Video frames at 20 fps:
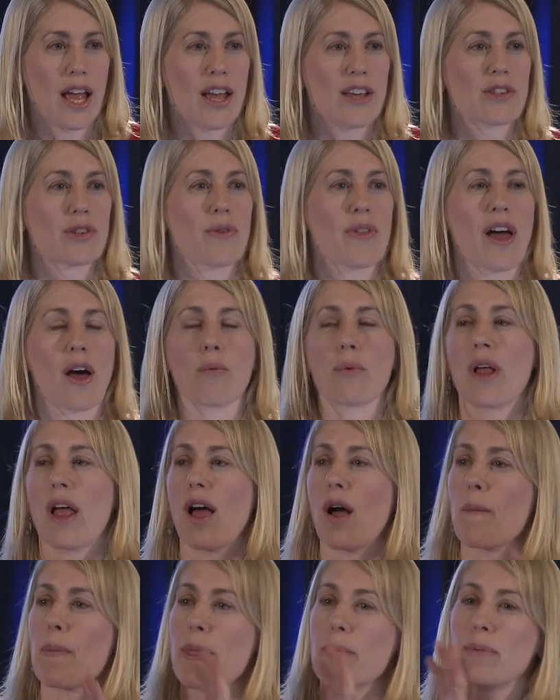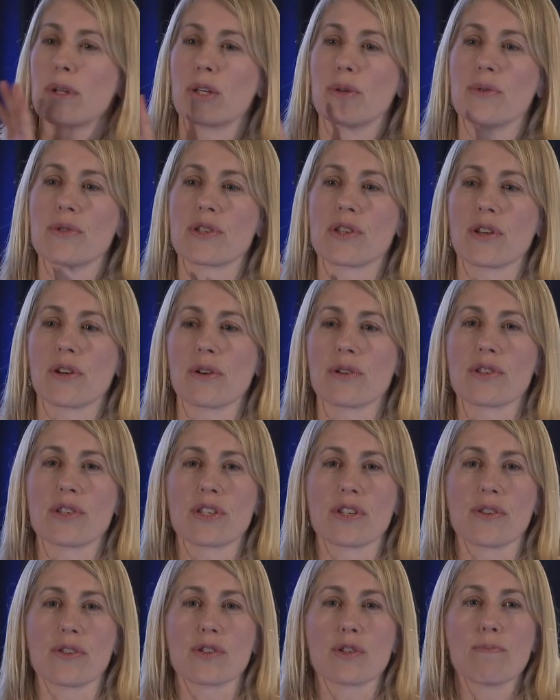So that will help the balloons that are
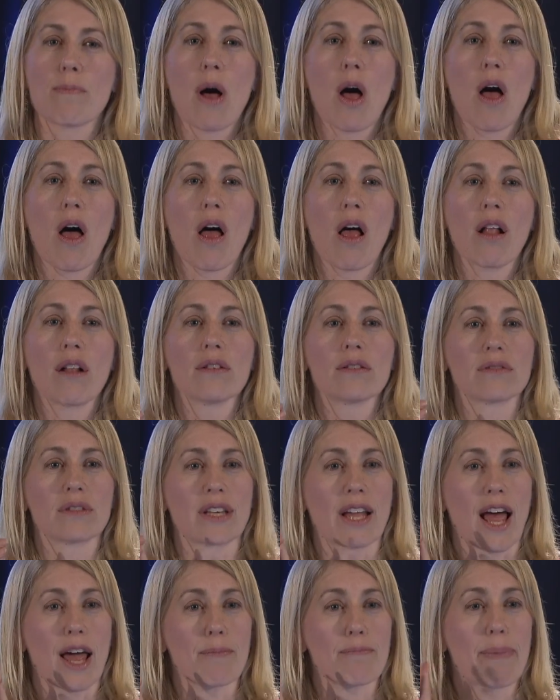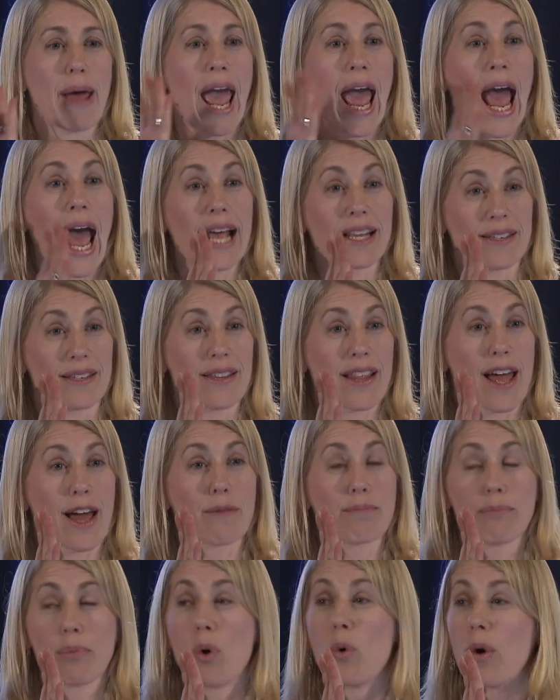still small not pass
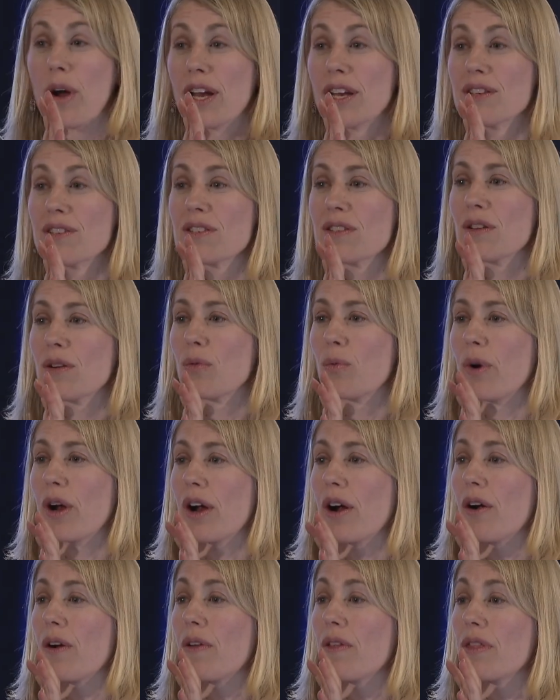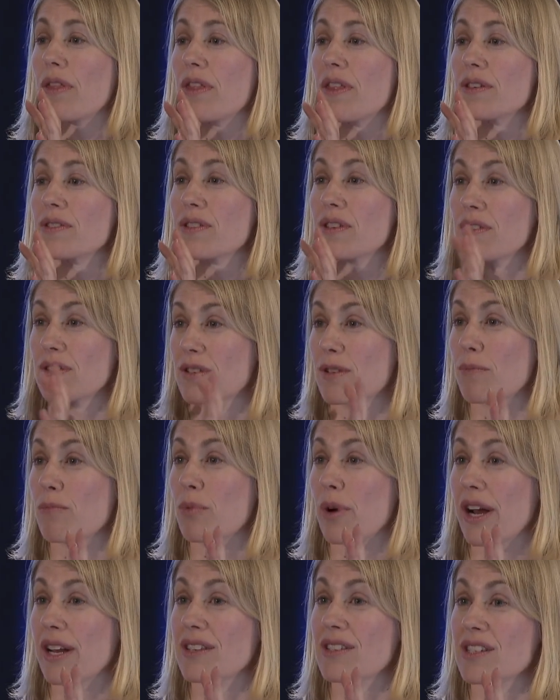that point where the system
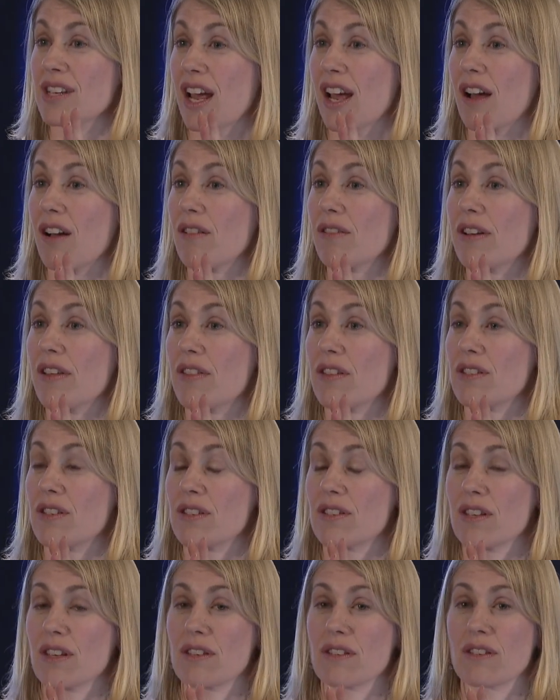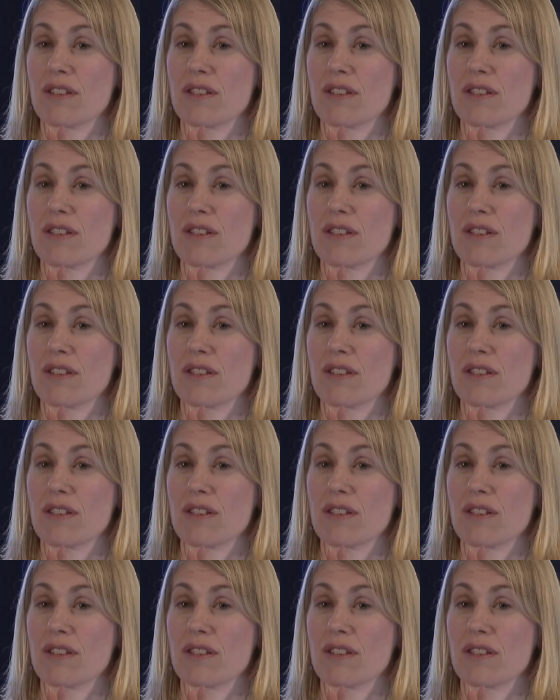breaks down and the disease